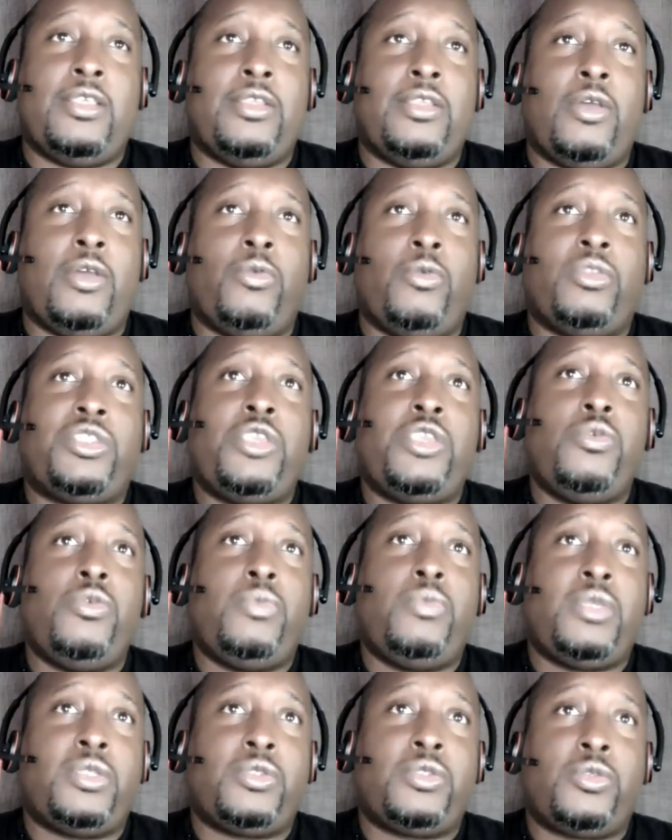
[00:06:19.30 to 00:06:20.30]
you know, with
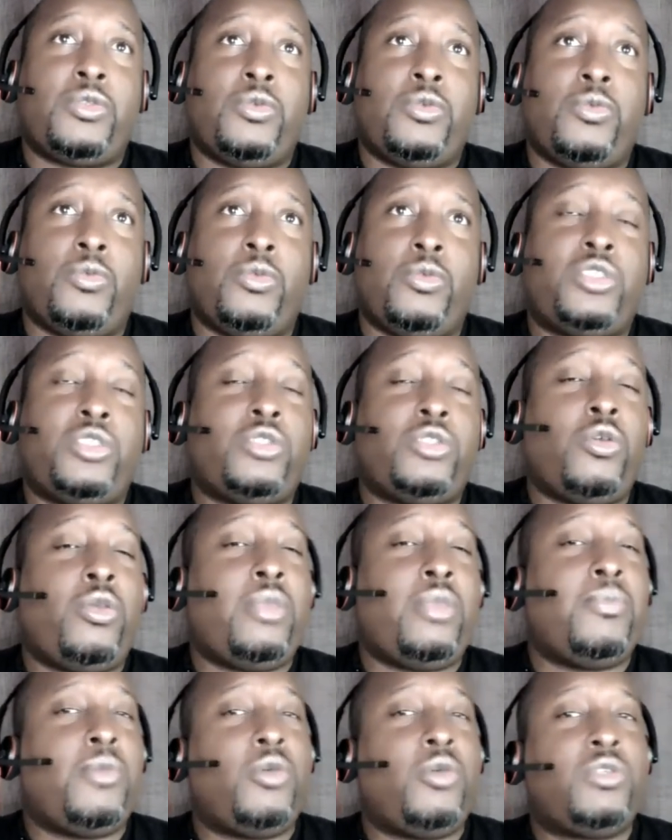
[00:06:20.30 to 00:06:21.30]
humans, we're
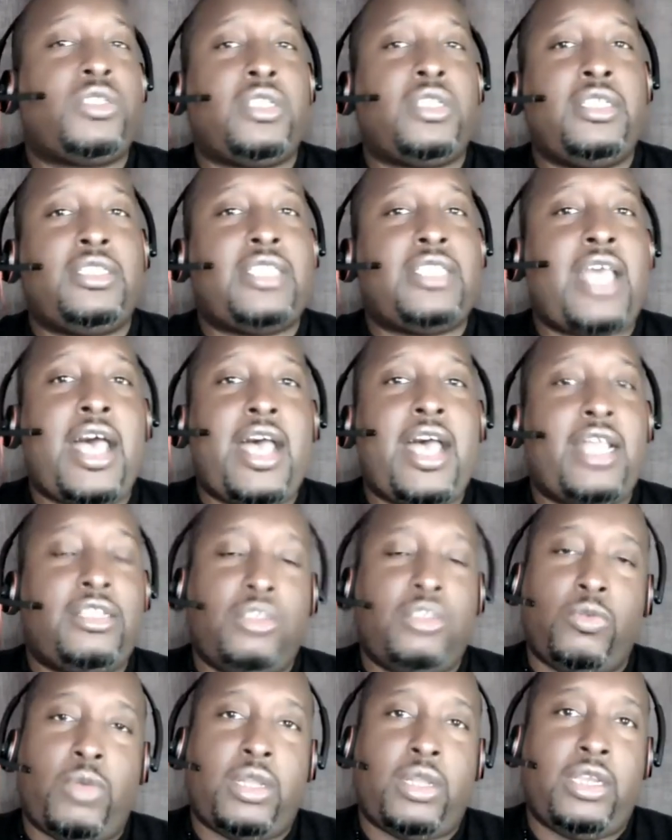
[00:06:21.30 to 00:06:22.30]
so emotionally
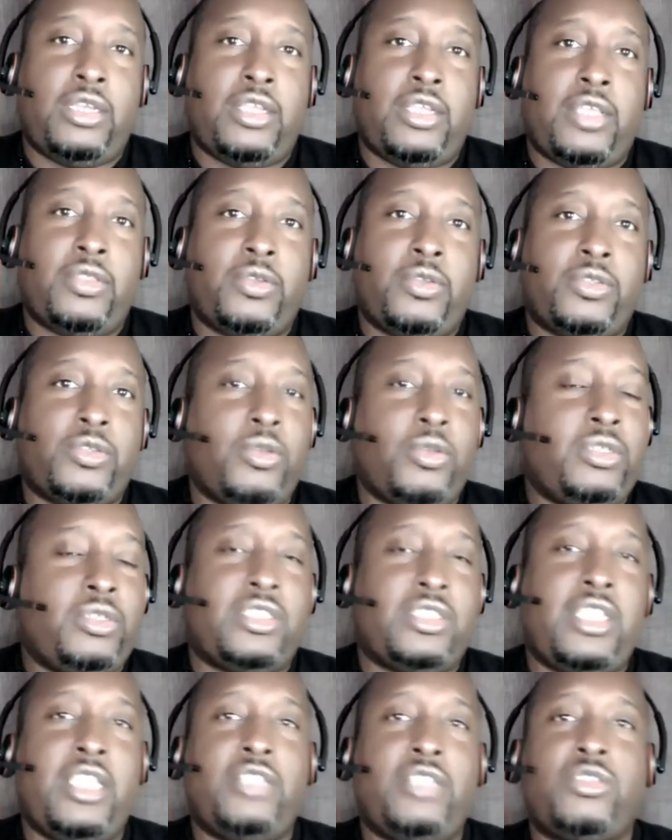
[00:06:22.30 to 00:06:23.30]
tied to one another. So it
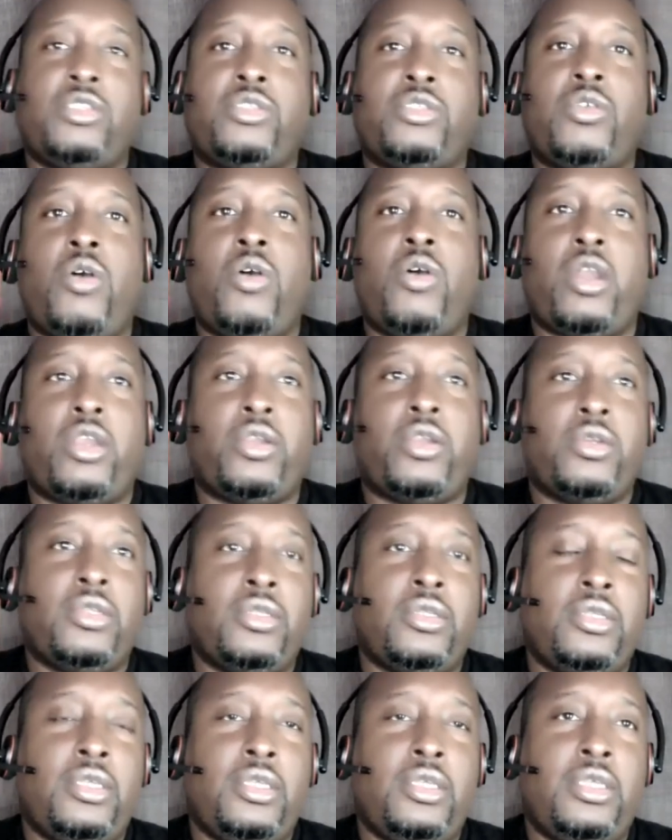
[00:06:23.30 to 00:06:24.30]
just hits us harder.
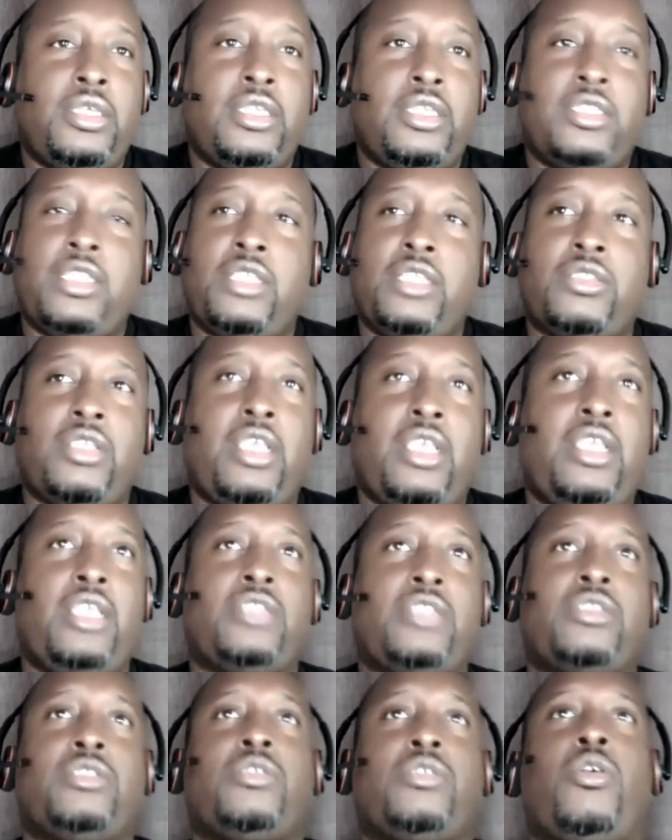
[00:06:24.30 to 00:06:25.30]
It hits, it
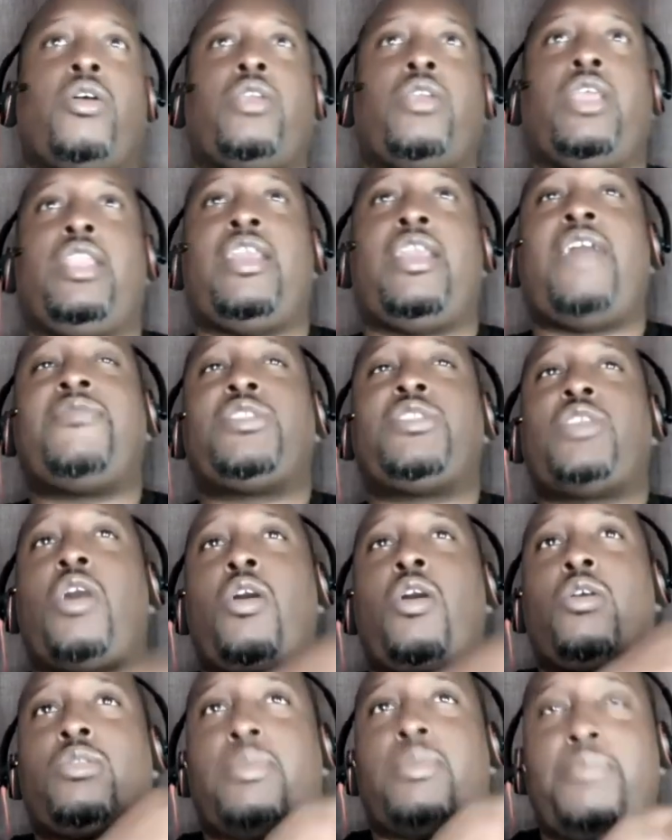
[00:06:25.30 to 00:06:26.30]
hits us harder. And I've
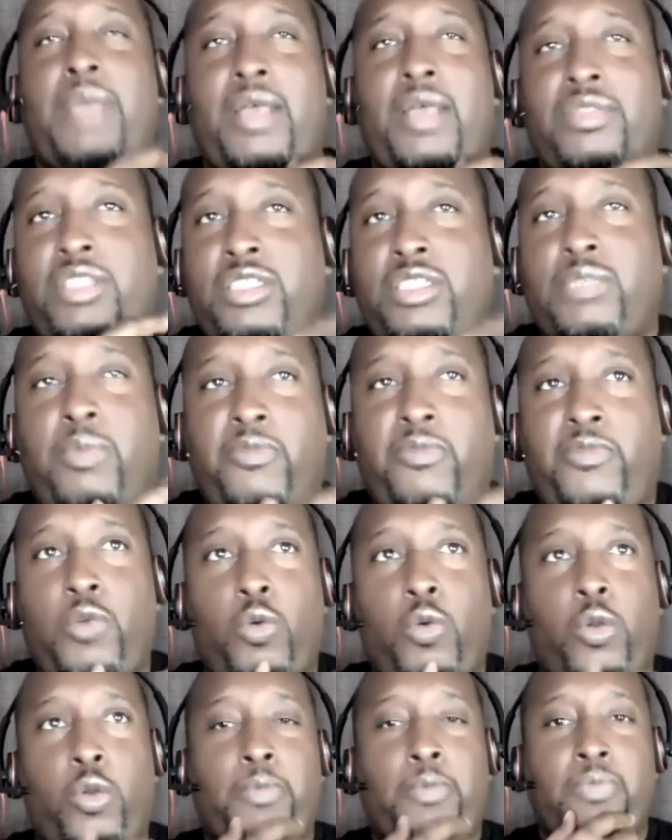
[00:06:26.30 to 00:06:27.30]
talked about this
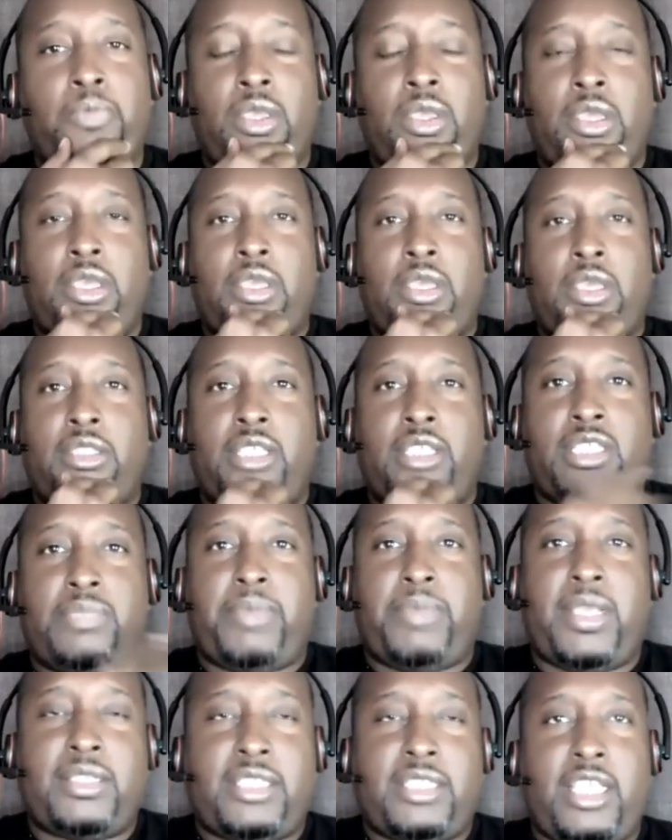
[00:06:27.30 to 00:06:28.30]
before the
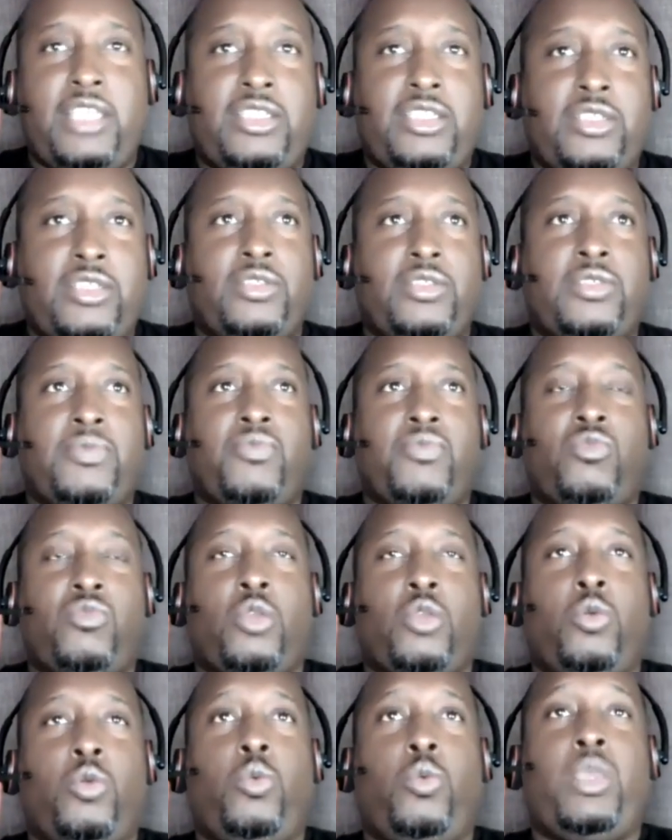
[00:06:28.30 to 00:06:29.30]
expectations
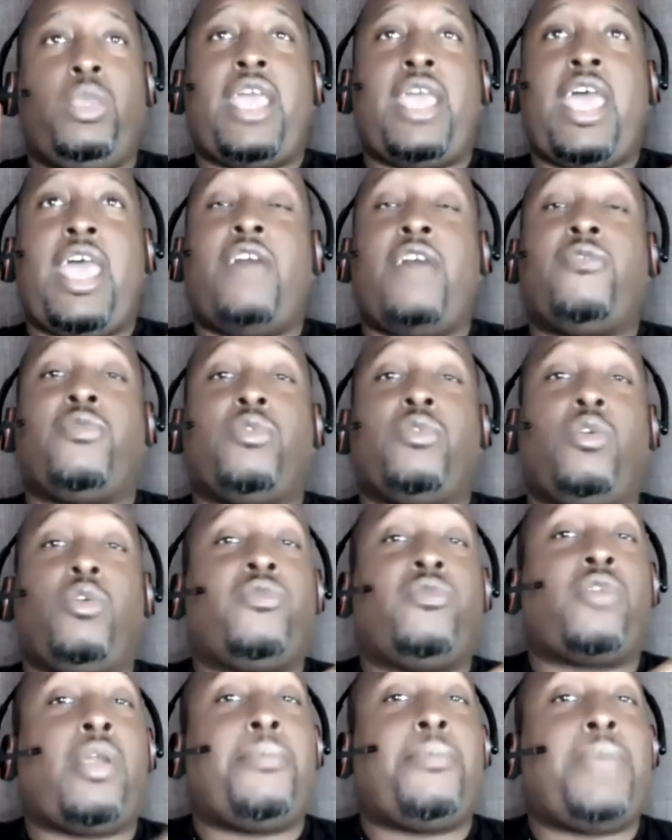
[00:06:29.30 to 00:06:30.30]
we have
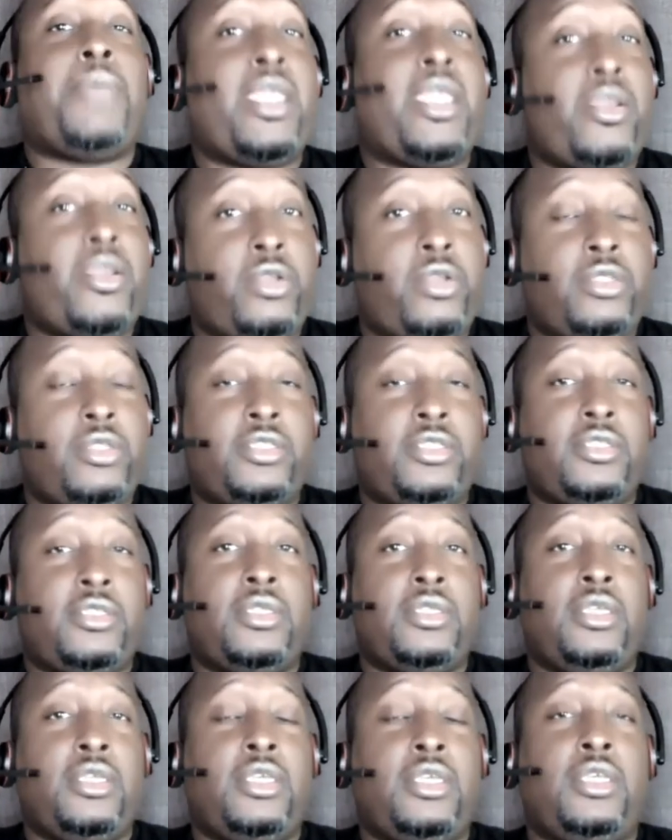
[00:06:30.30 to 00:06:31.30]
over our
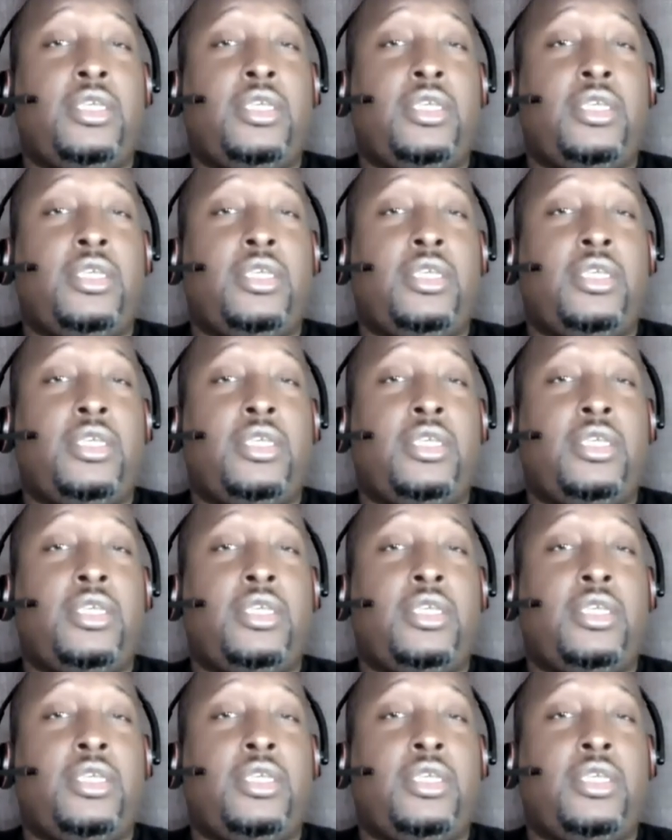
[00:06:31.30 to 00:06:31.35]
parents.